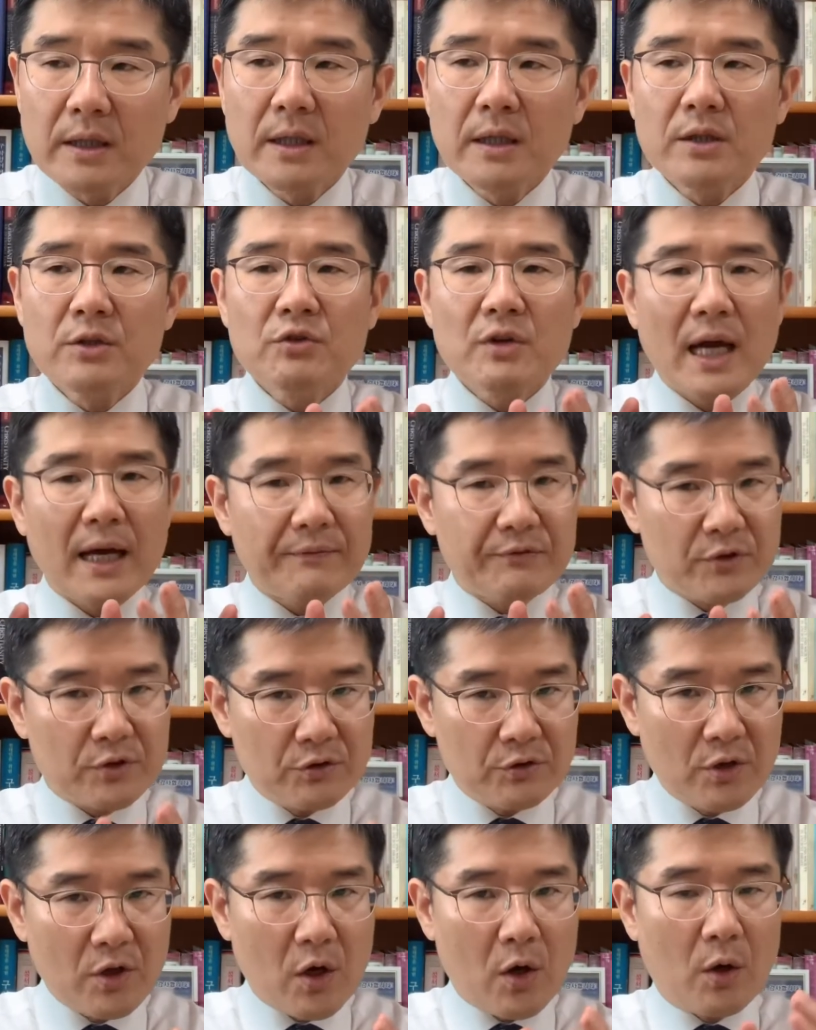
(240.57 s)
you have to
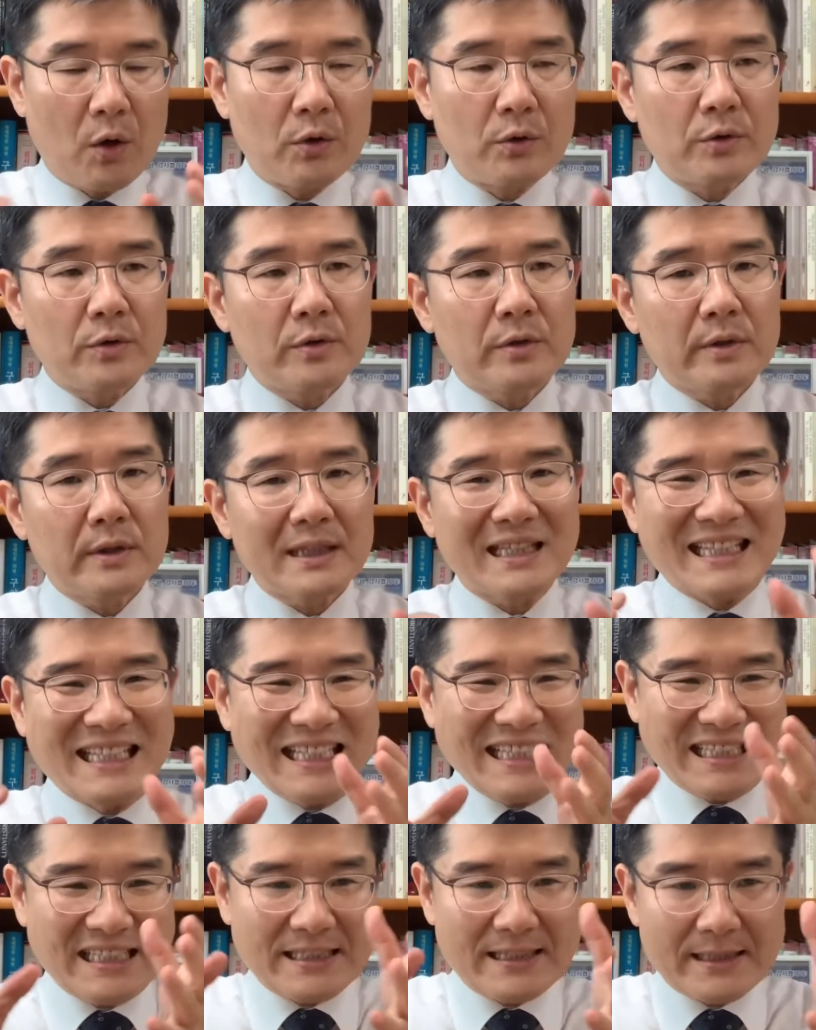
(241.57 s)
know
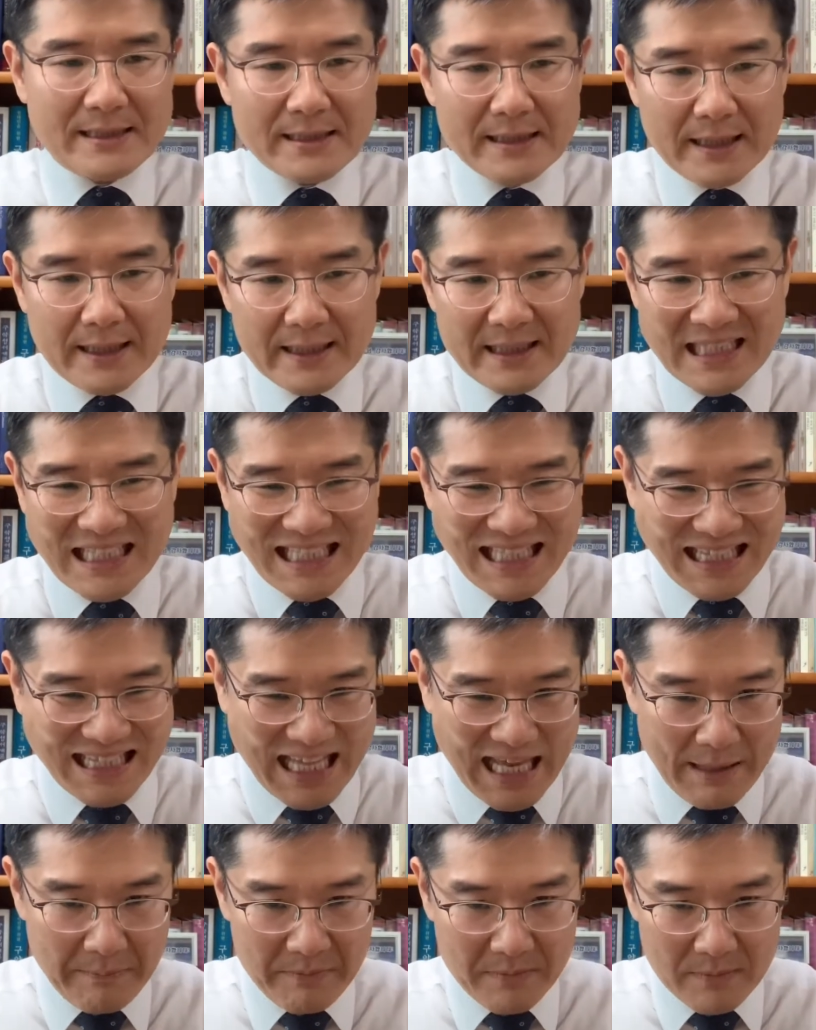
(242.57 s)
this
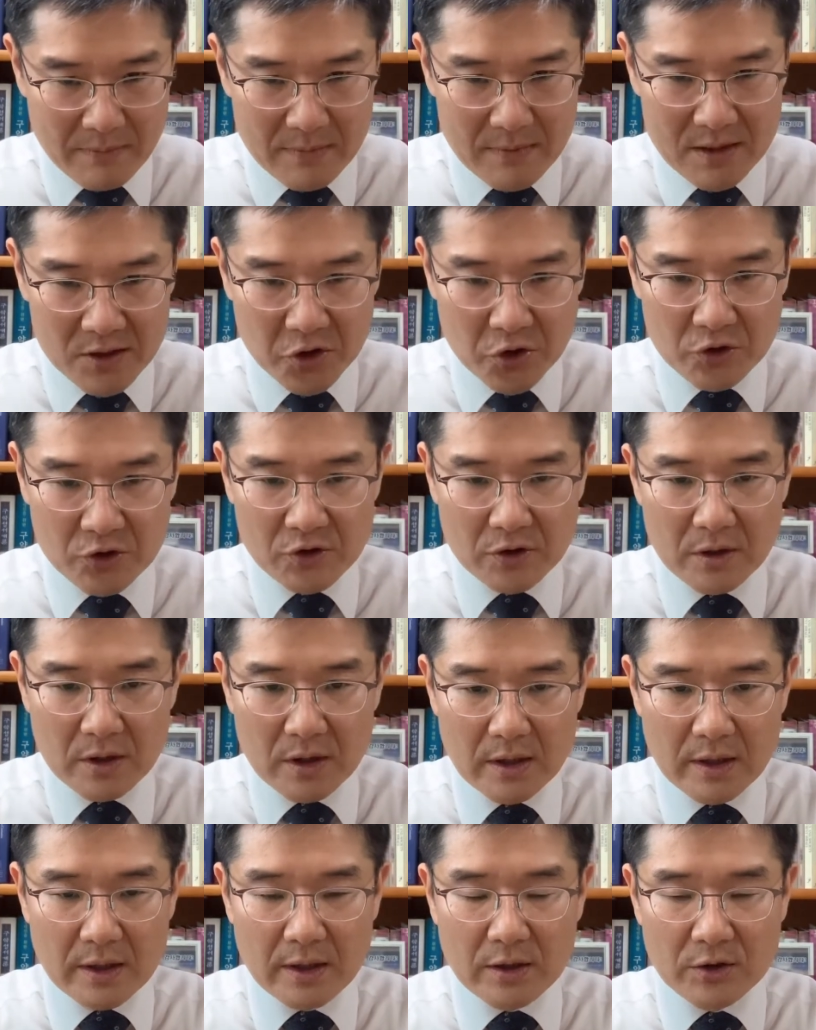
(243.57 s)
redemption
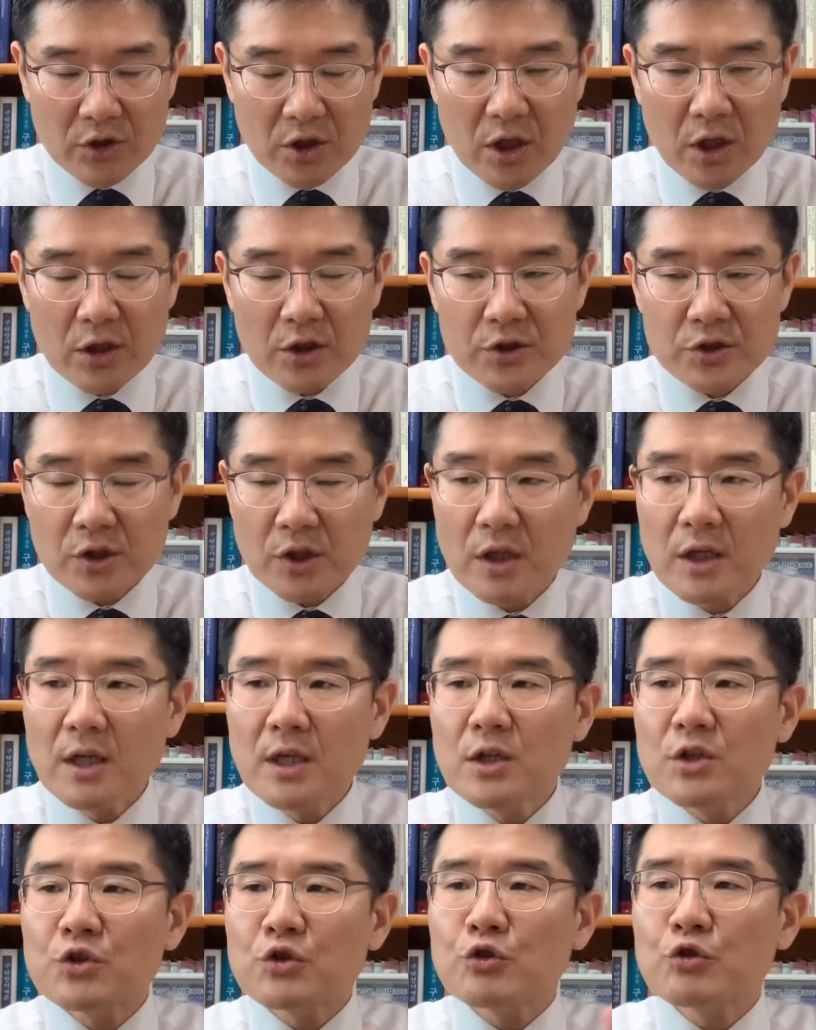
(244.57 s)
theology
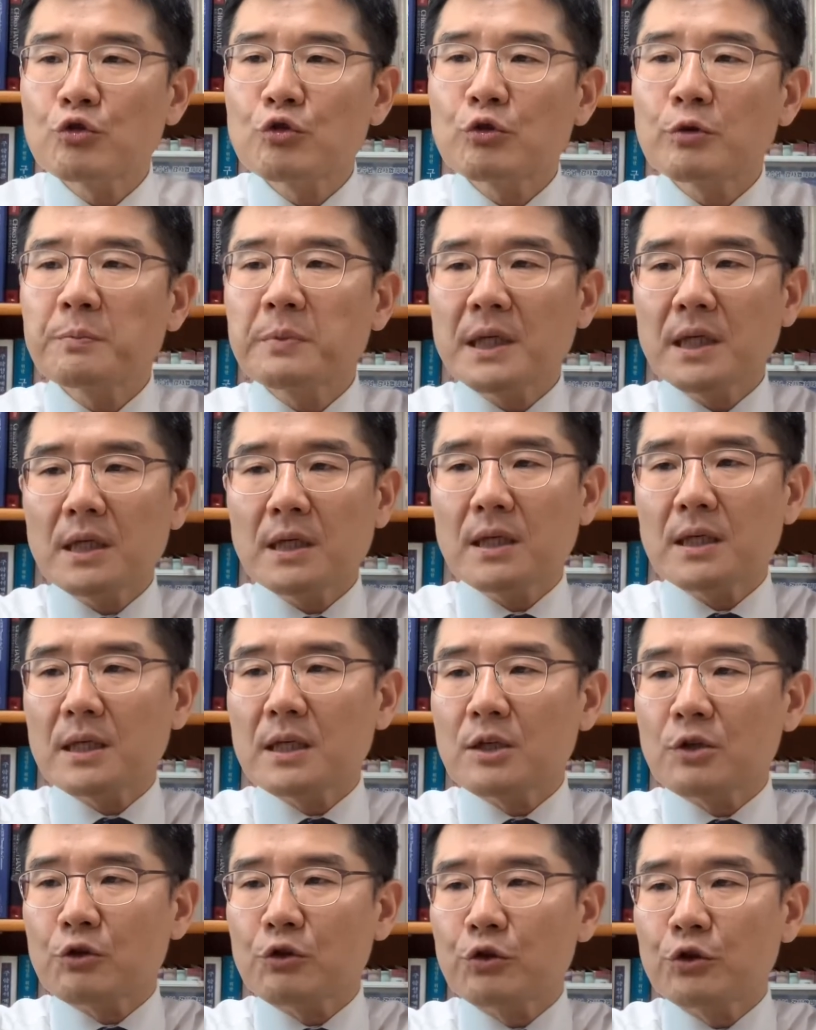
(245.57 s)
should be
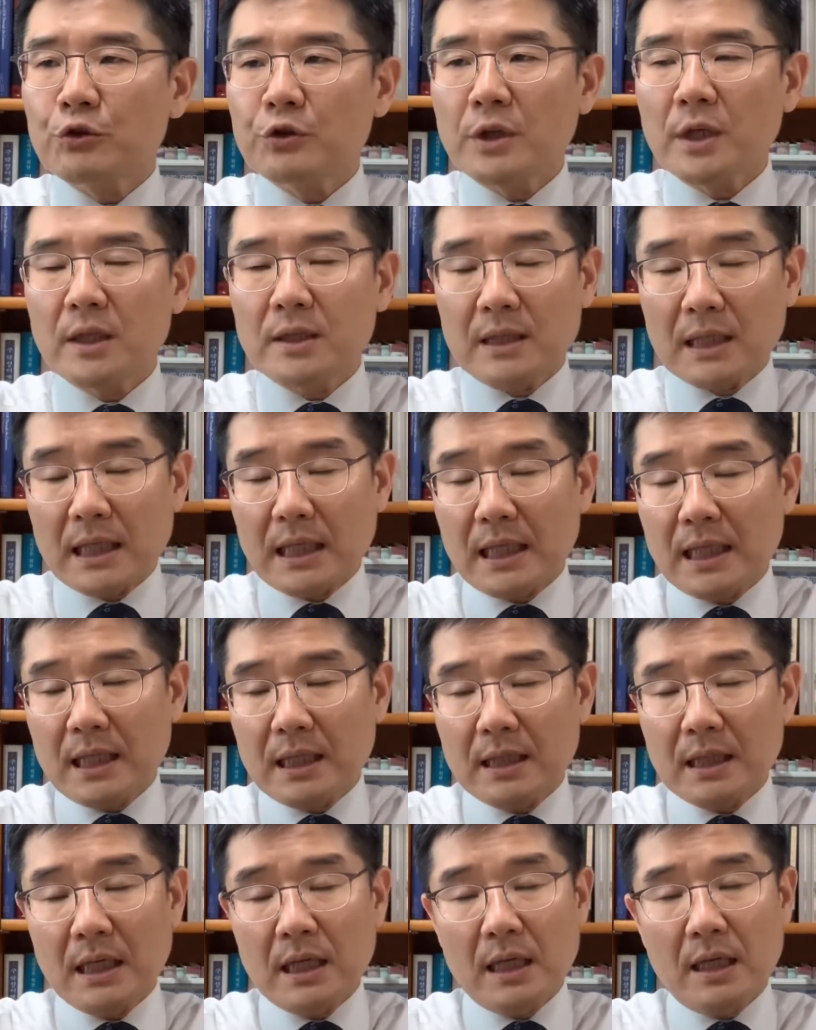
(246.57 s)
included
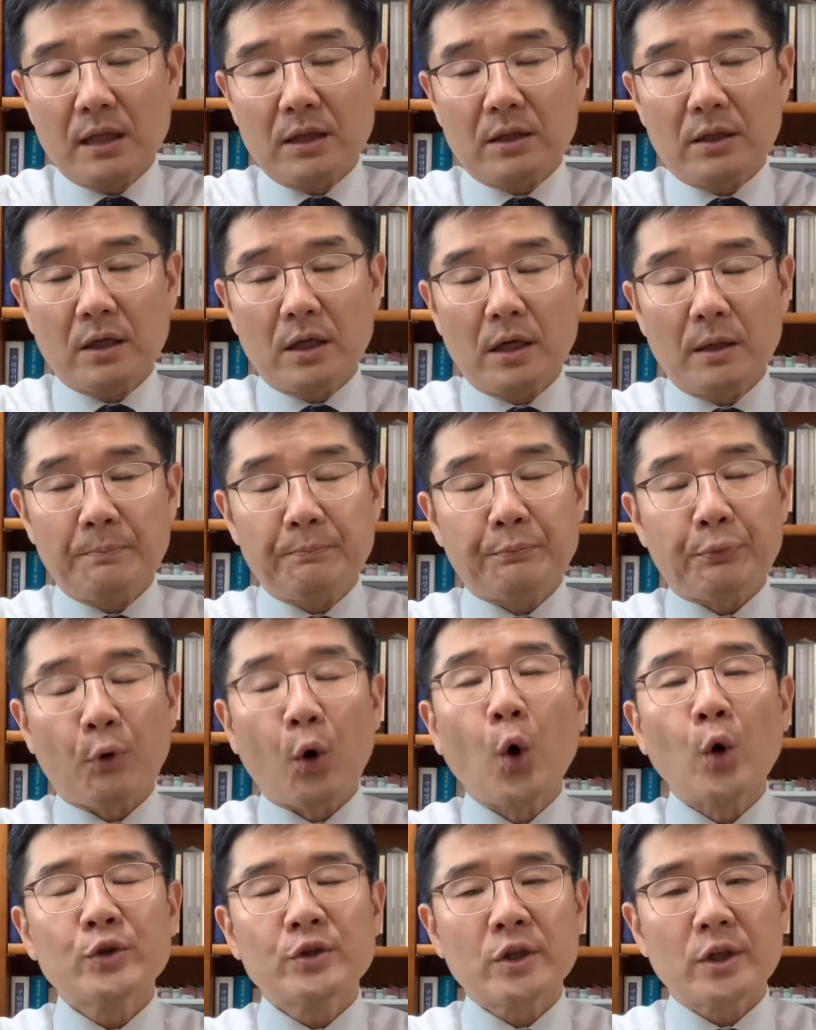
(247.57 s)
in the
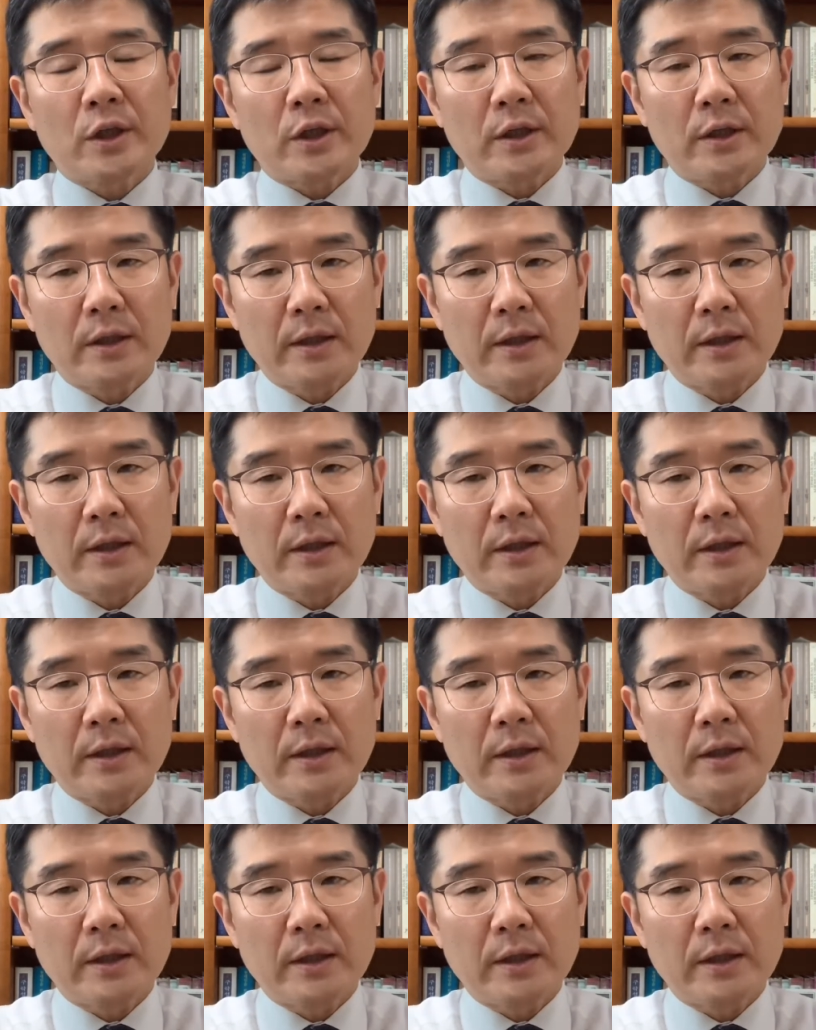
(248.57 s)
broader